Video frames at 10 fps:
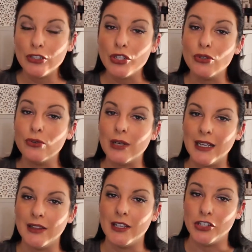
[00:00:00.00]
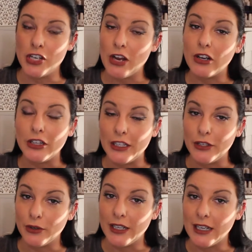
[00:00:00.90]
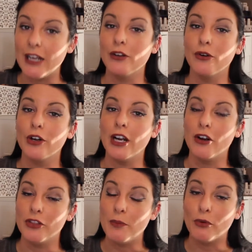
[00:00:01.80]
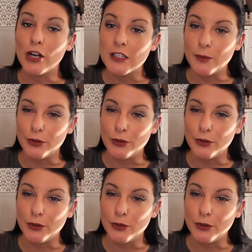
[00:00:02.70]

two in the generically annoying category are the bronze